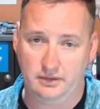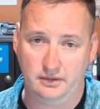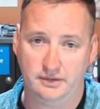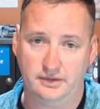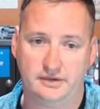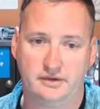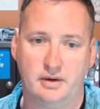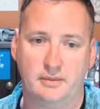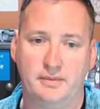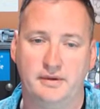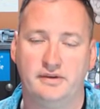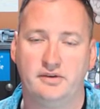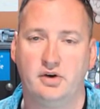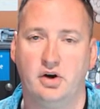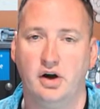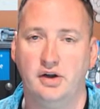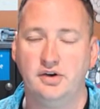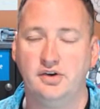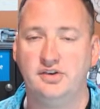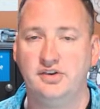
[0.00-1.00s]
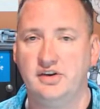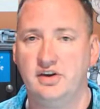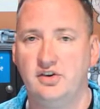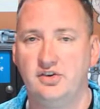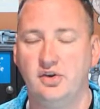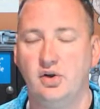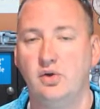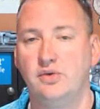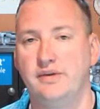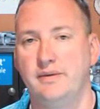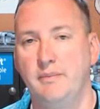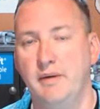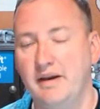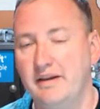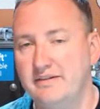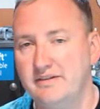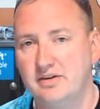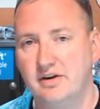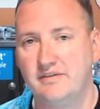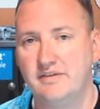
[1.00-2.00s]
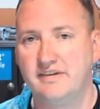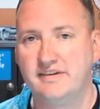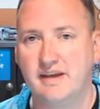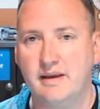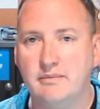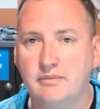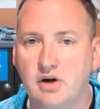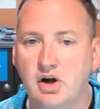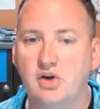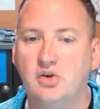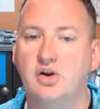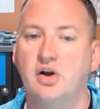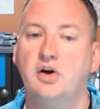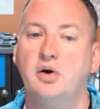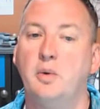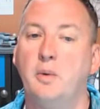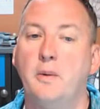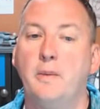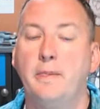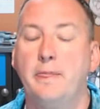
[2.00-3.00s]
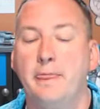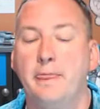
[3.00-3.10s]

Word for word: these companies are hundreds of years old. They might still have the same logo.